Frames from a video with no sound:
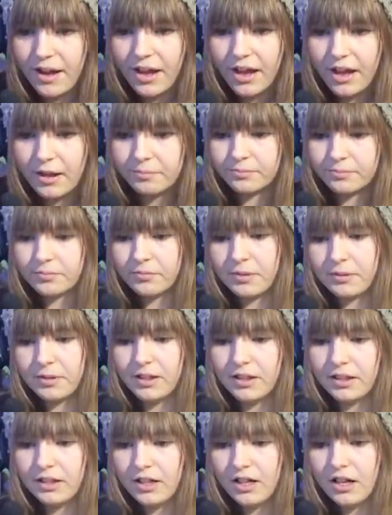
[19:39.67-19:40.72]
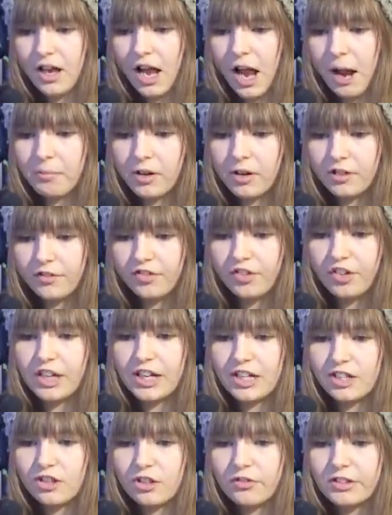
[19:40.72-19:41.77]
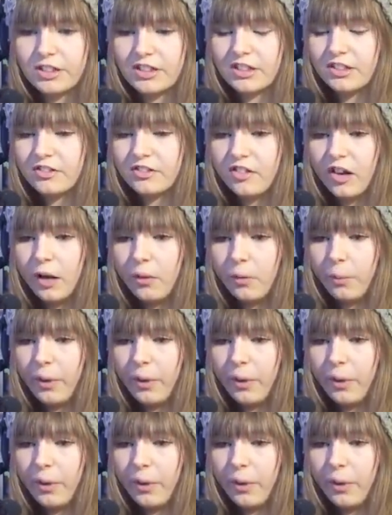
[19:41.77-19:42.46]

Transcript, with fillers: um, I'm not really sure which is the right